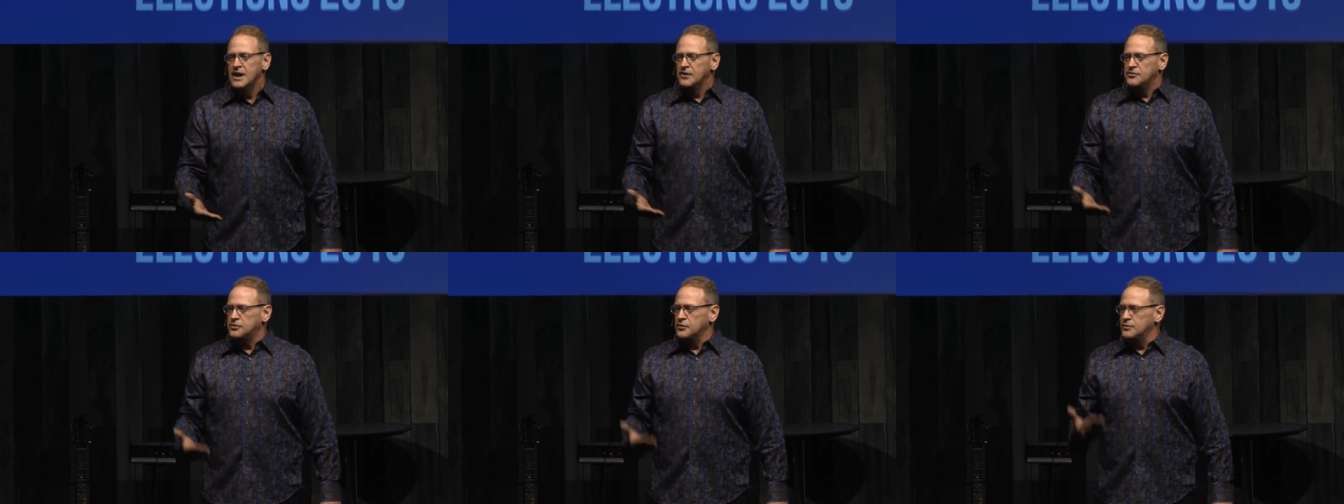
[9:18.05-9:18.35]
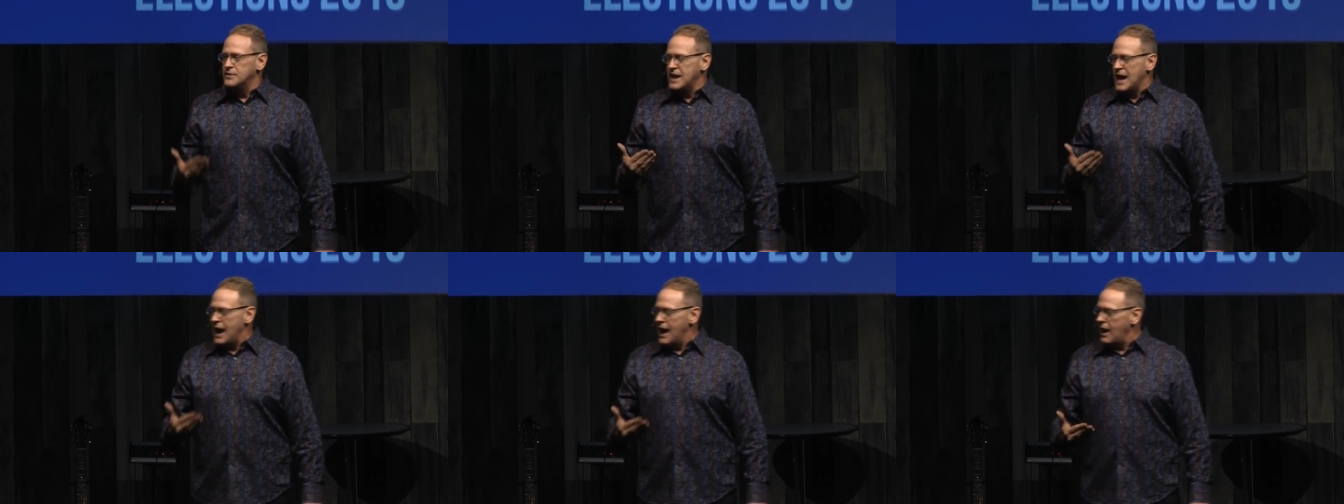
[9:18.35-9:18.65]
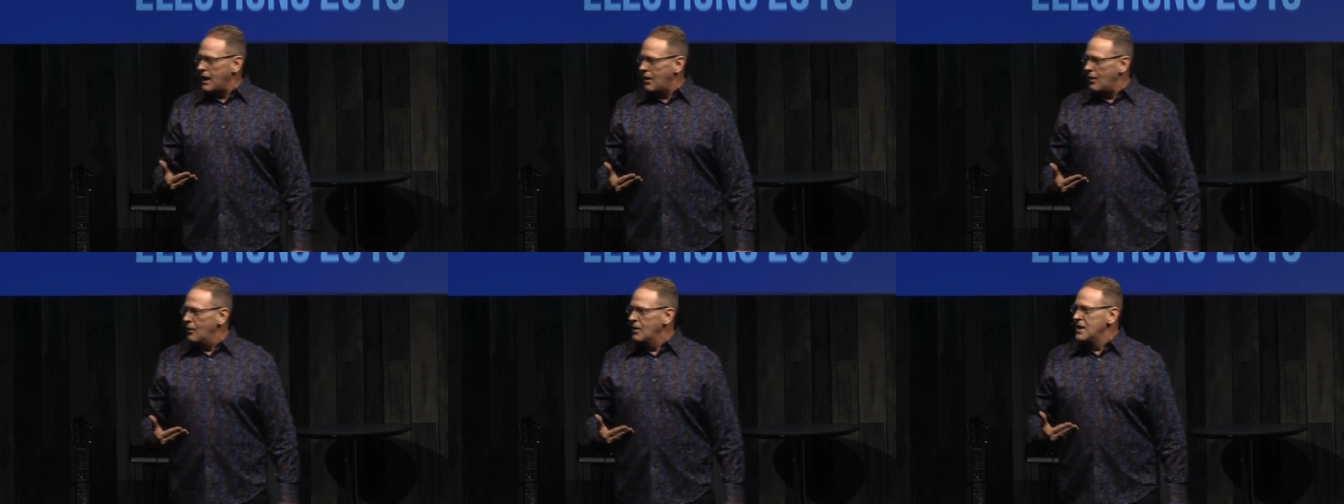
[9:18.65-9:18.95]
So
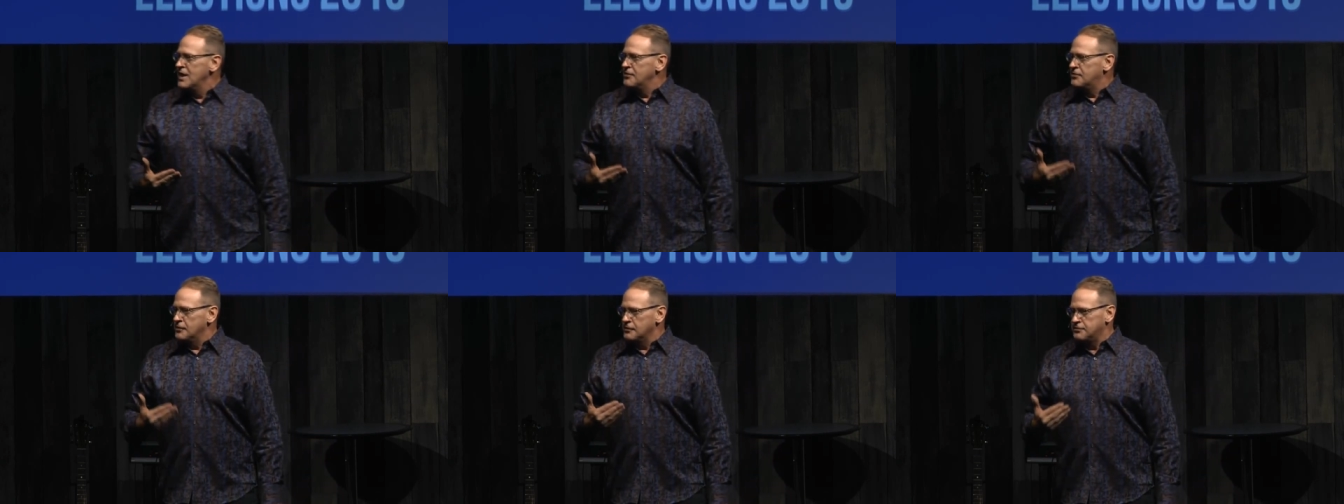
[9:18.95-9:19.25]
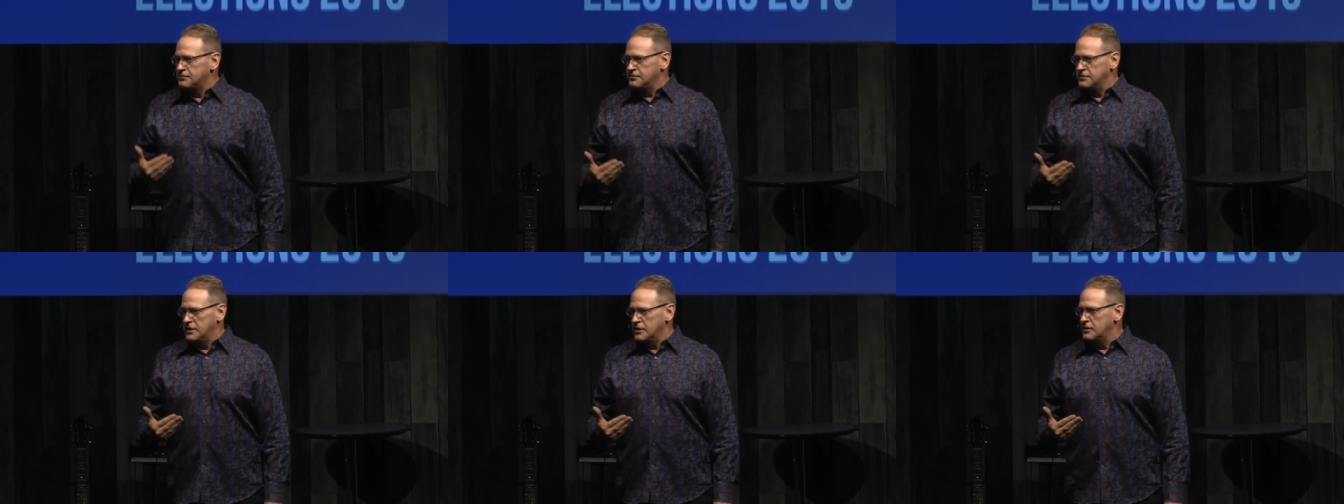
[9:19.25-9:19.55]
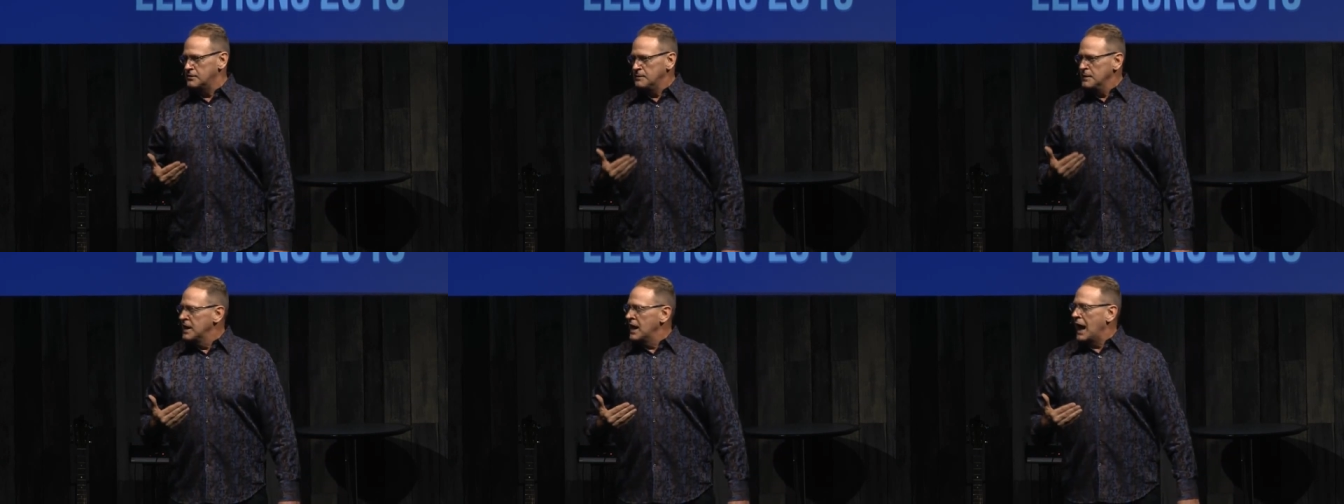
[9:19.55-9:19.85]
now they're, they're
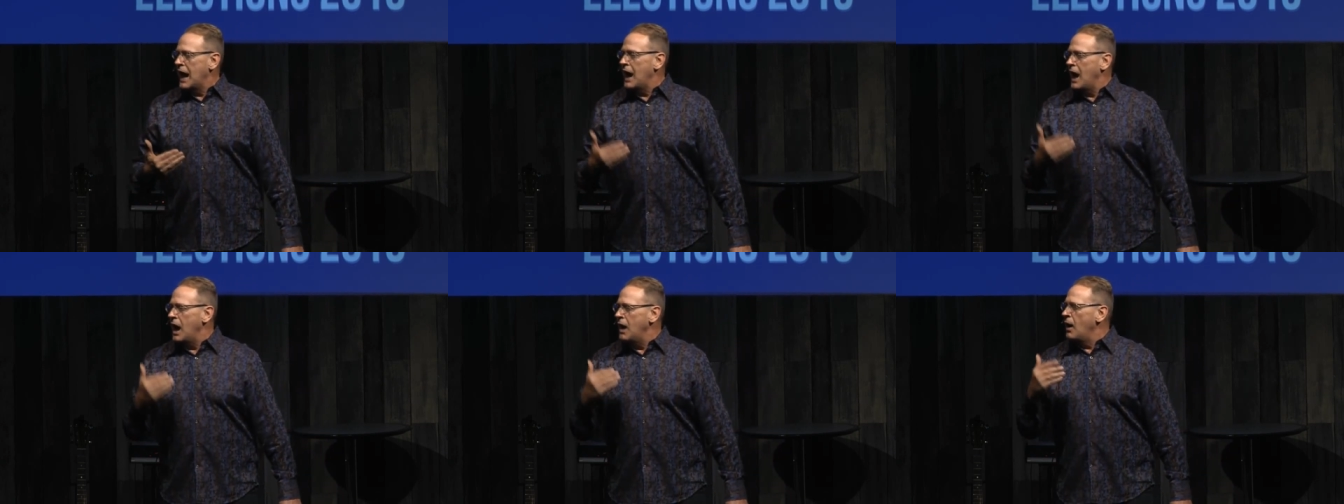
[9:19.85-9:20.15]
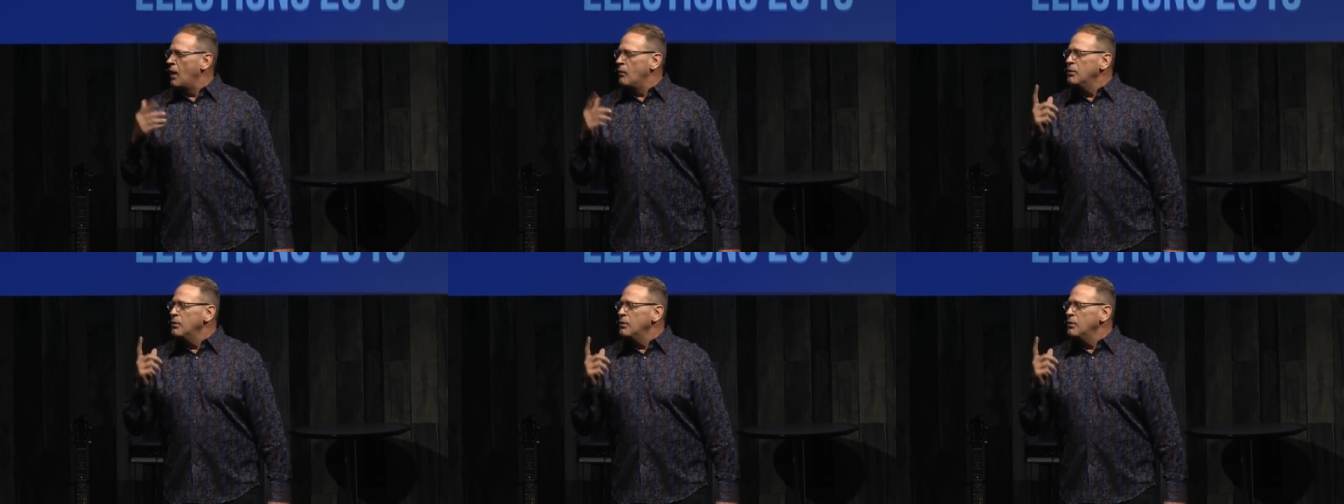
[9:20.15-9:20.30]
there, I